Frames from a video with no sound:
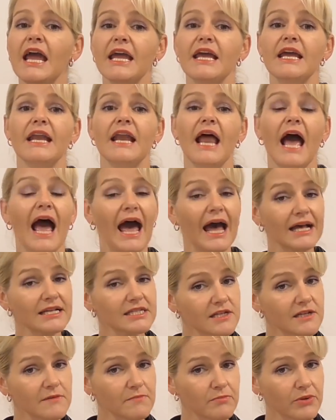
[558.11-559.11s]
in
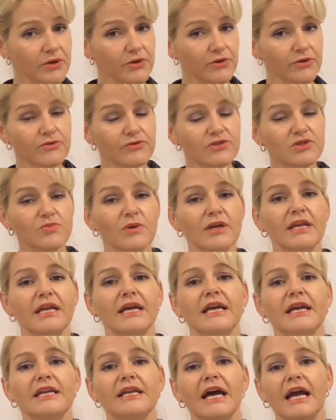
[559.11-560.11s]
acid peels, we
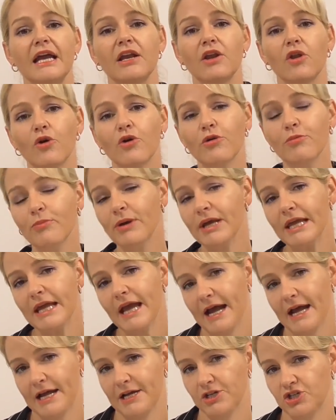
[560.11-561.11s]
need a low
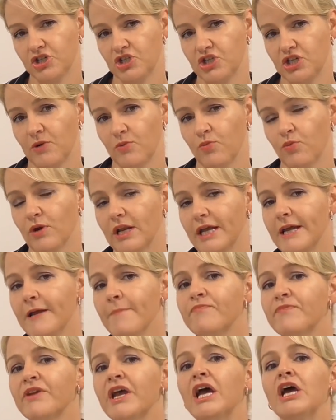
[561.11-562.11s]
pH
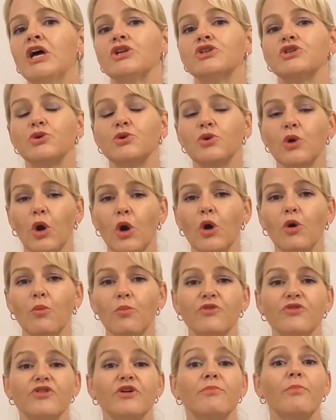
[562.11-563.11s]
generally to
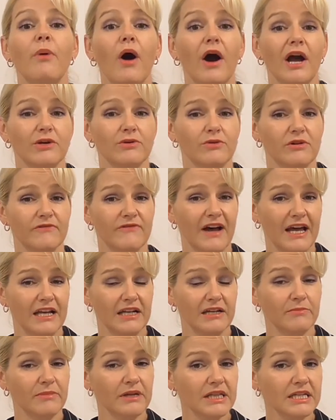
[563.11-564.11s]
help with the
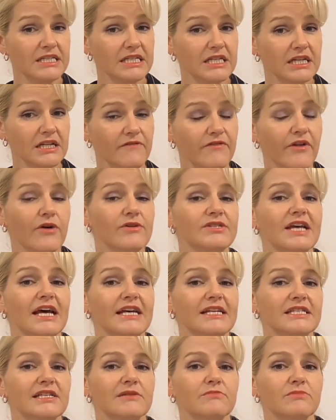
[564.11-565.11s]
bioavailability of those
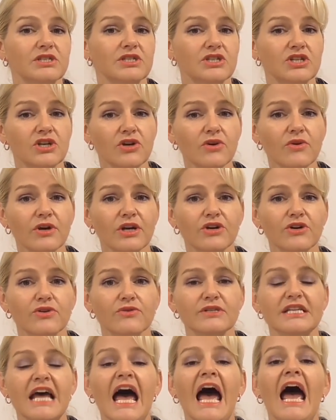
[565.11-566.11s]
acid
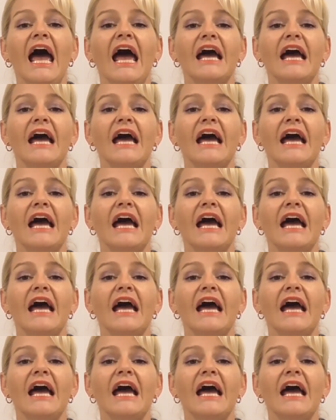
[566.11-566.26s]
materials,